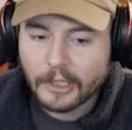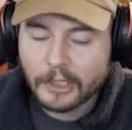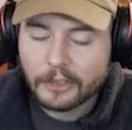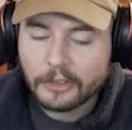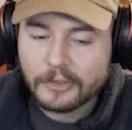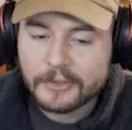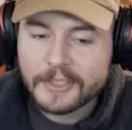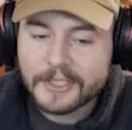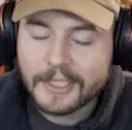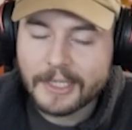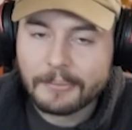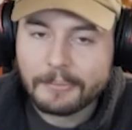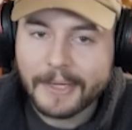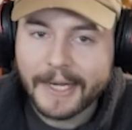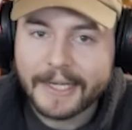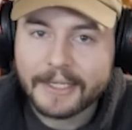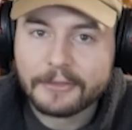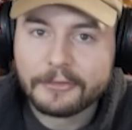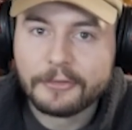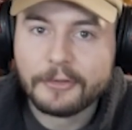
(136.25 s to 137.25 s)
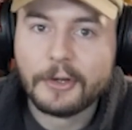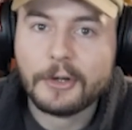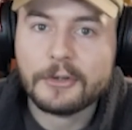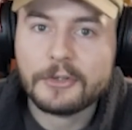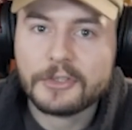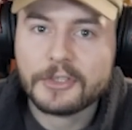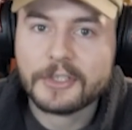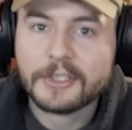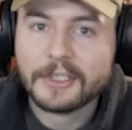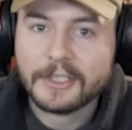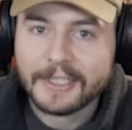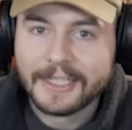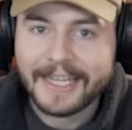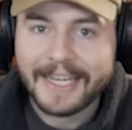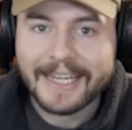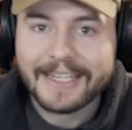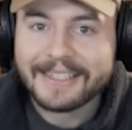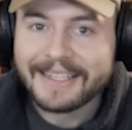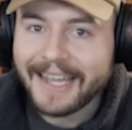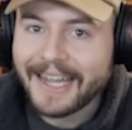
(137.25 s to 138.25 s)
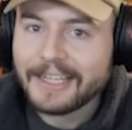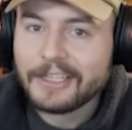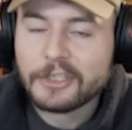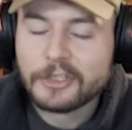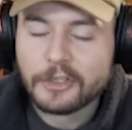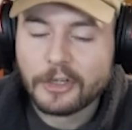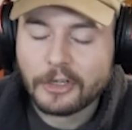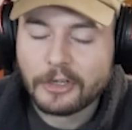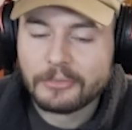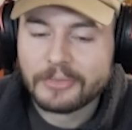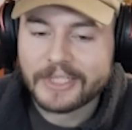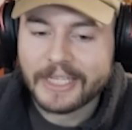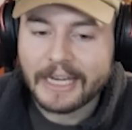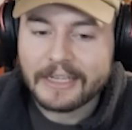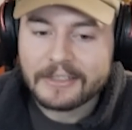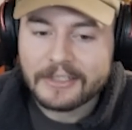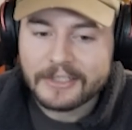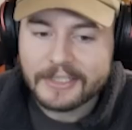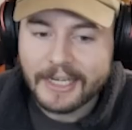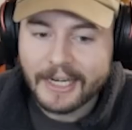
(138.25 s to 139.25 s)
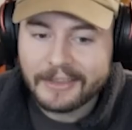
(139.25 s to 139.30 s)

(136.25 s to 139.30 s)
consider buying first in any circumstances.